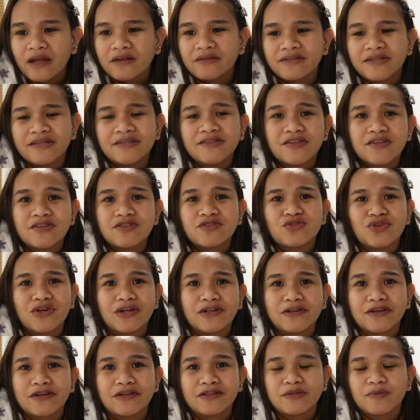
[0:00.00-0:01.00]
this
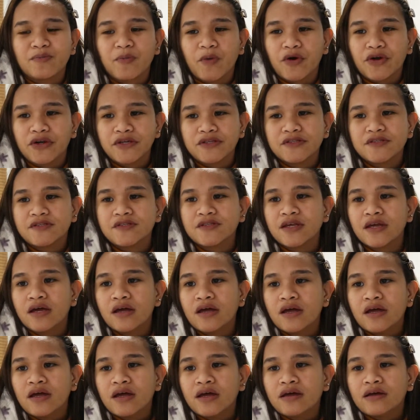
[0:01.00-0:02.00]
Australian sports
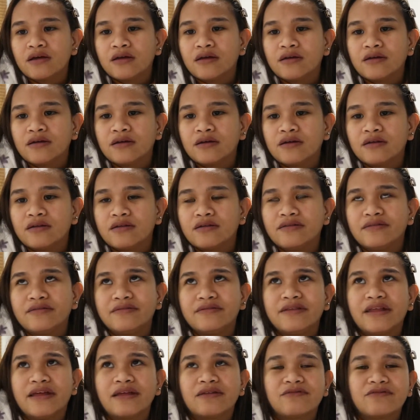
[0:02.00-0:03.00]

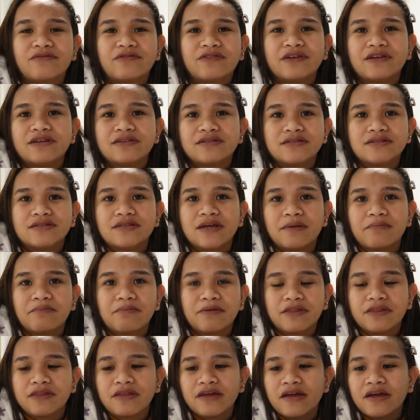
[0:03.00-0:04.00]
Netflix type
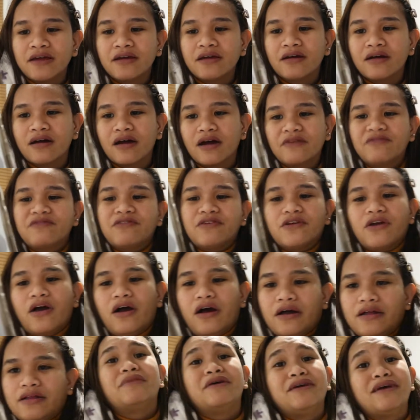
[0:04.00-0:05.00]
of thing. I
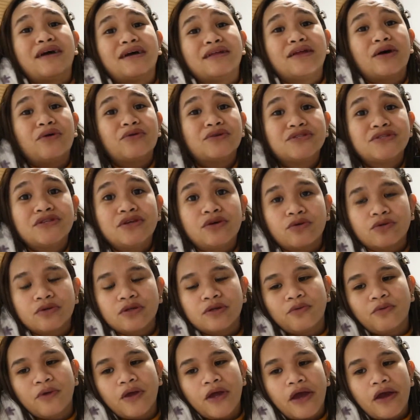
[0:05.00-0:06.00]
forgot. But yeah, that was the
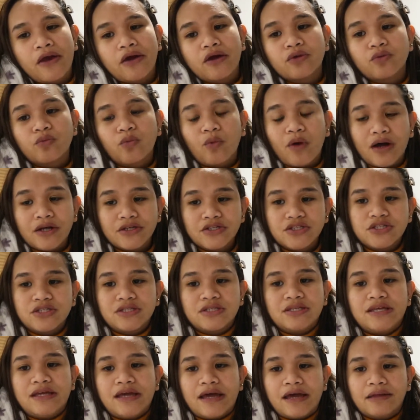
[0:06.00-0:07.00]
only way I could watch
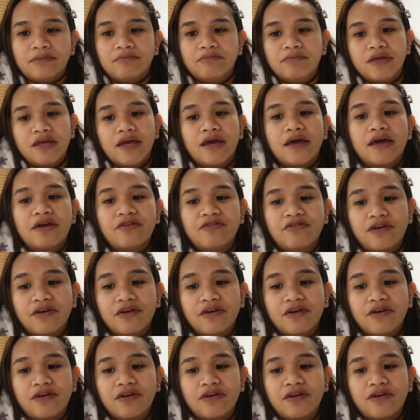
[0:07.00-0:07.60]
the NBA